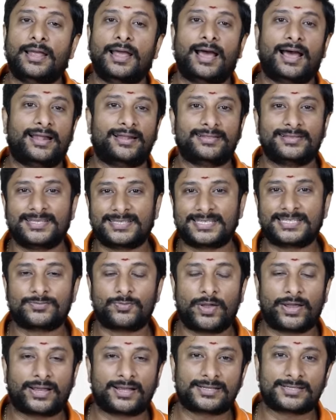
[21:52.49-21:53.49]
And this is
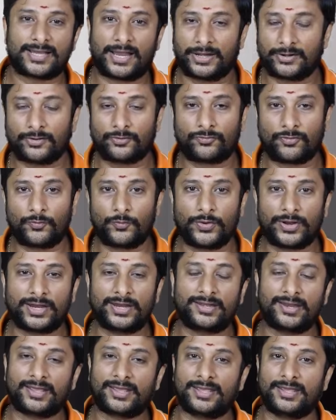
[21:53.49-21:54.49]
Venkat signing off from Wiki
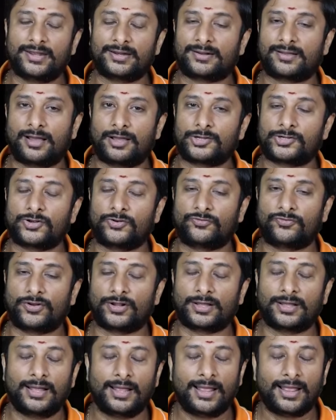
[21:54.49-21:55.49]
Techie and Kashan
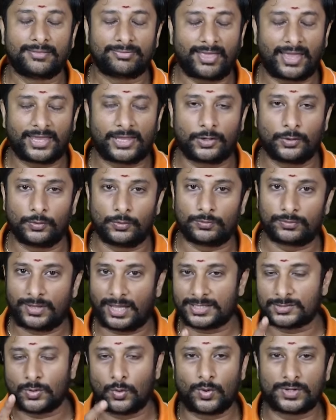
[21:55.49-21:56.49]
Product. Thank you.
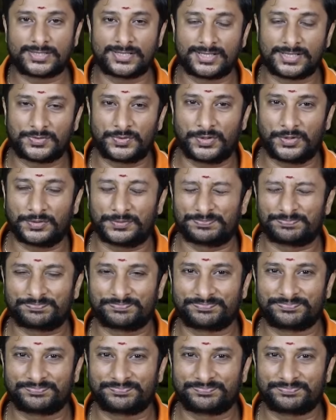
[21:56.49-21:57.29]
Thanks for watching this video.